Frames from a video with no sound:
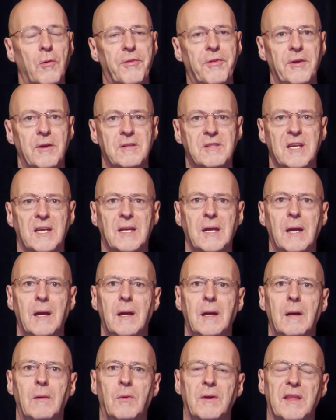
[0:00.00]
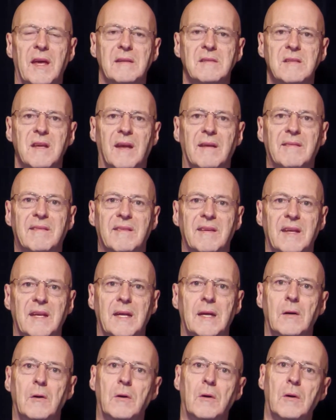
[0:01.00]
30 with
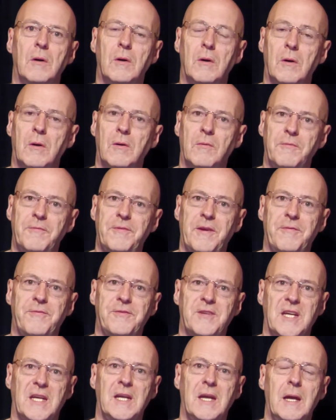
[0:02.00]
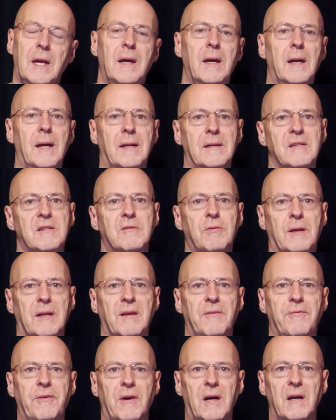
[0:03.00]
NTSC or 50 and
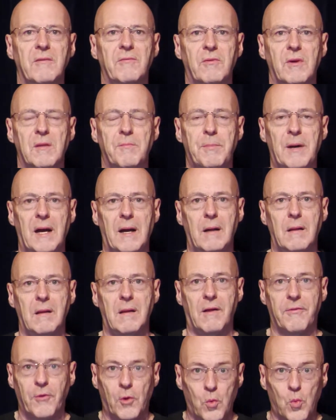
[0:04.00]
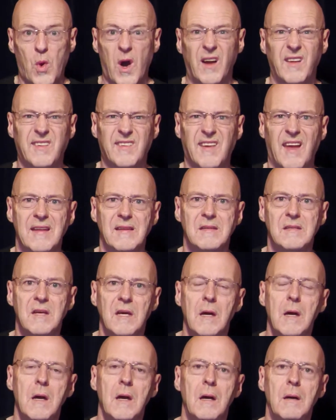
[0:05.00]
25 with PAL. I thought, why send
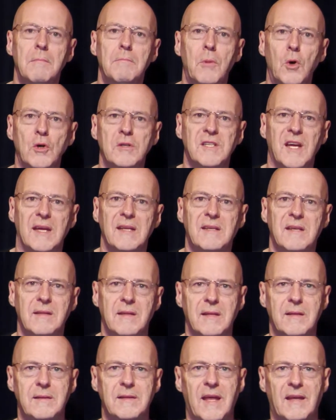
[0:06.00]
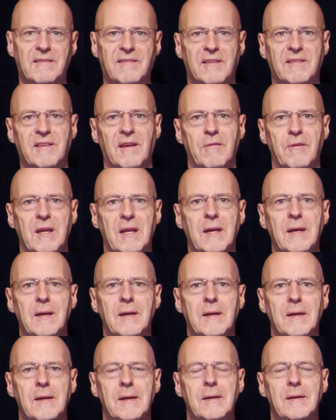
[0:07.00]
more data than necessary
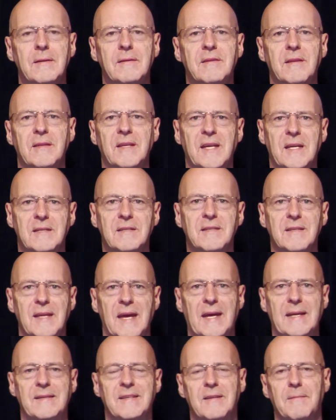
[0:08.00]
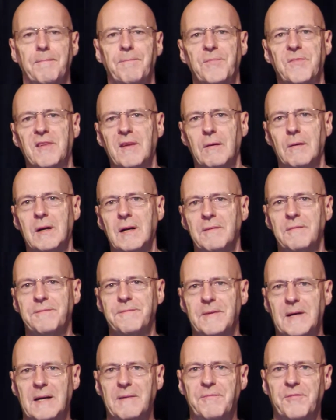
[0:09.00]
to the internet? So
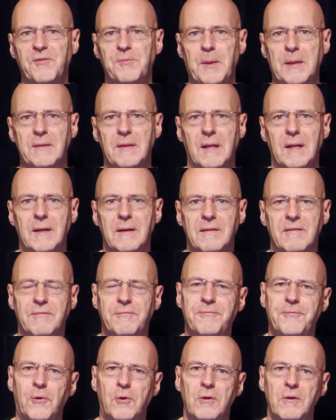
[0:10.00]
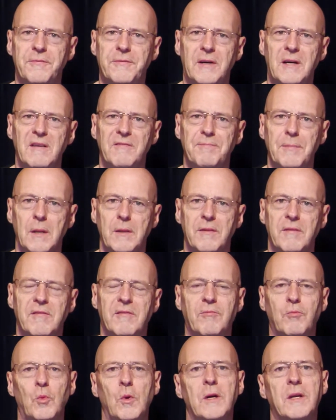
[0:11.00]
I've spent the last 4 or 5
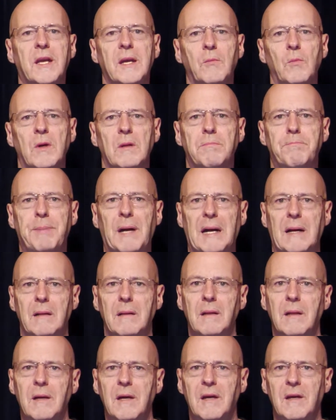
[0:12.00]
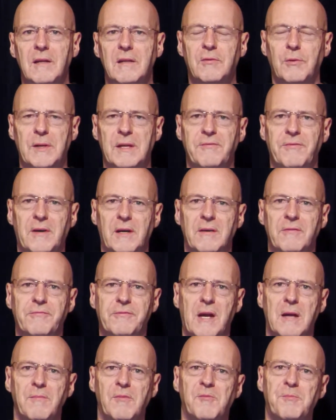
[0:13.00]
months working with PAL, 25
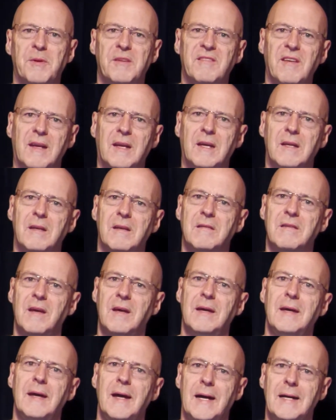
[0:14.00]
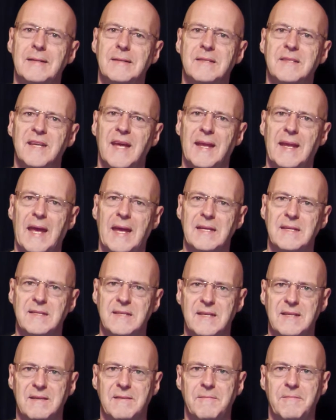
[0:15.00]
frames per second and
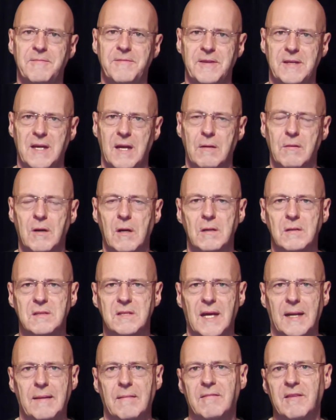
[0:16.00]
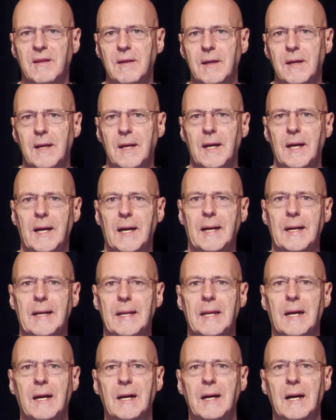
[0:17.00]
1080 video content,
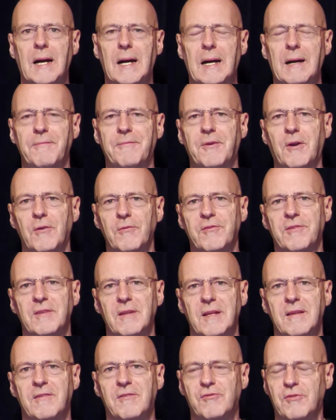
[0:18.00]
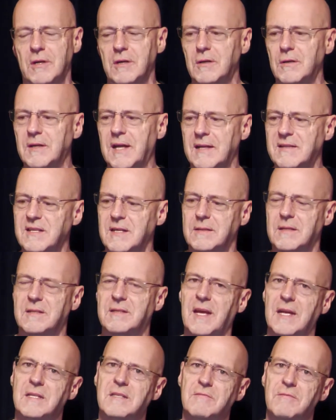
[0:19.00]
and I've constantly struggled getting the
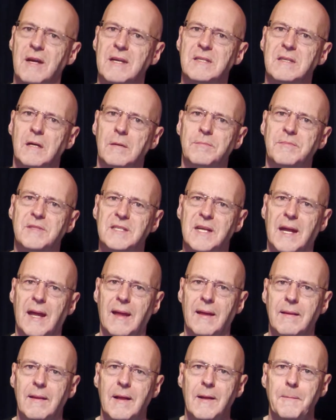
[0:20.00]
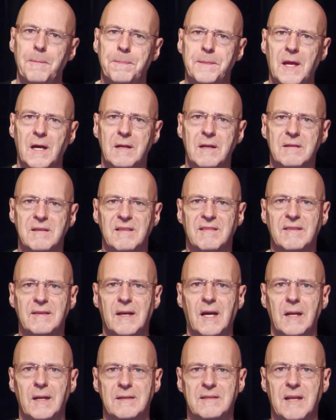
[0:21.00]
data rate up to get kind of decent
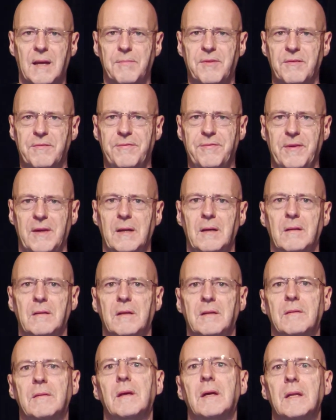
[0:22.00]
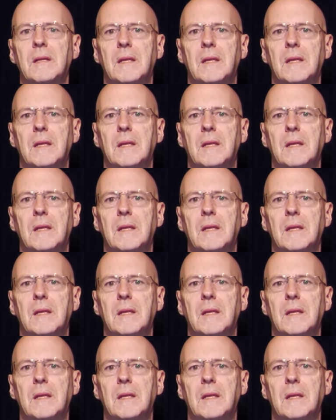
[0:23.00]
color depth of field and